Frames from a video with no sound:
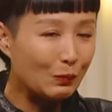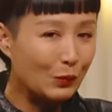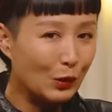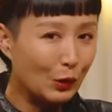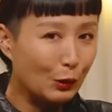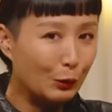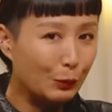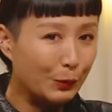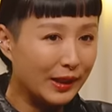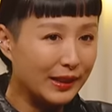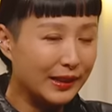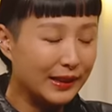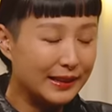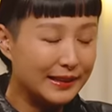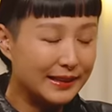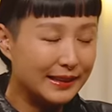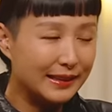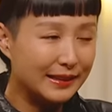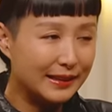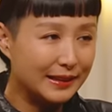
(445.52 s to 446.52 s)
No, but you
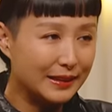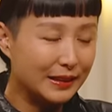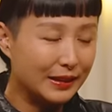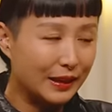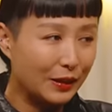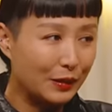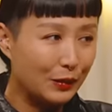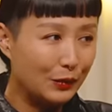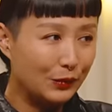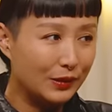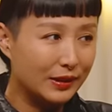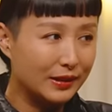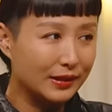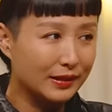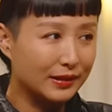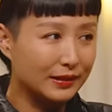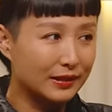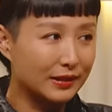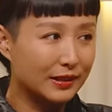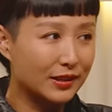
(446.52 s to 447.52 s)
see, it doesn't include
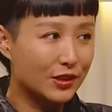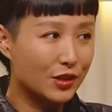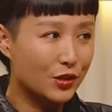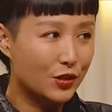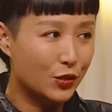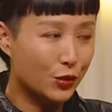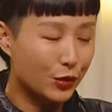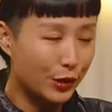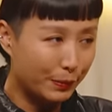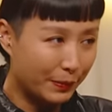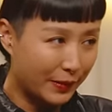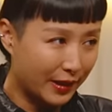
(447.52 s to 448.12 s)
the trip